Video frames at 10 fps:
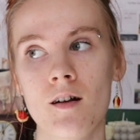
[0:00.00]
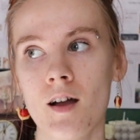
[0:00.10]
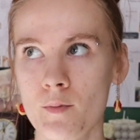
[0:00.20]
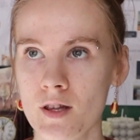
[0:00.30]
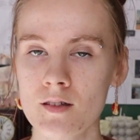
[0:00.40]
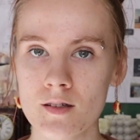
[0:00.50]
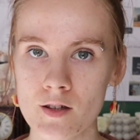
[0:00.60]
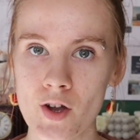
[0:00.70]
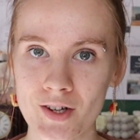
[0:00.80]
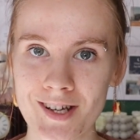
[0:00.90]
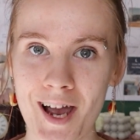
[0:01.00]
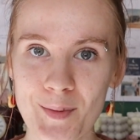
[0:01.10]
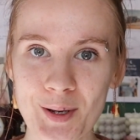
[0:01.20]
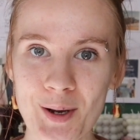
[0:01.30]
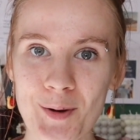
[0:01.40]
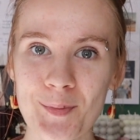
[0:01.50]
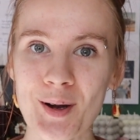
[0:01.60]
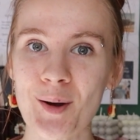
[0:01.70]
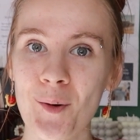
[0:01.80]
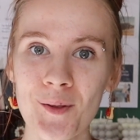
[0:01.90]
I mean, this is a long time ago,
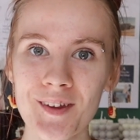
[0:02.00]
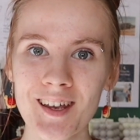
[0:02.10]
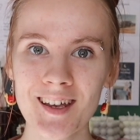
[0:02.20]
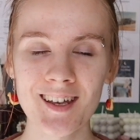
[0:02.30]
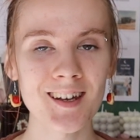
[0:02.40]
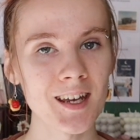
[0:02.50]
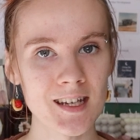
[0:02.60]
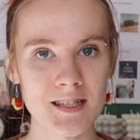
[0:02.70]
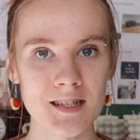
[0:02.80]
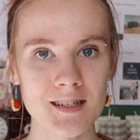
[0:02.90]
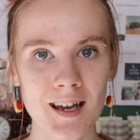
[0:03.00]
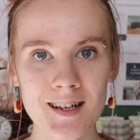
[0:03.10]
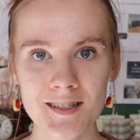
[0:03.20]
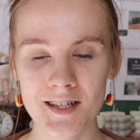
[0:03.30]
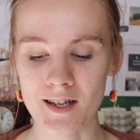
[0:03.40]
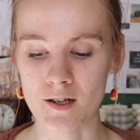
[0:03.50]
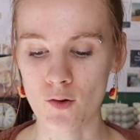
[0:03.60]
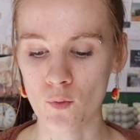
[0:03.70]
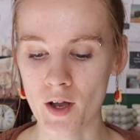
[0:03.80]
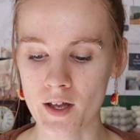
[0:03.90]
but only in 1819
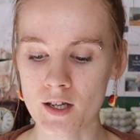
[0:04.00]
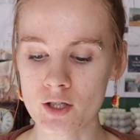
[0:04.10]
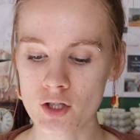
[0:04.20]
when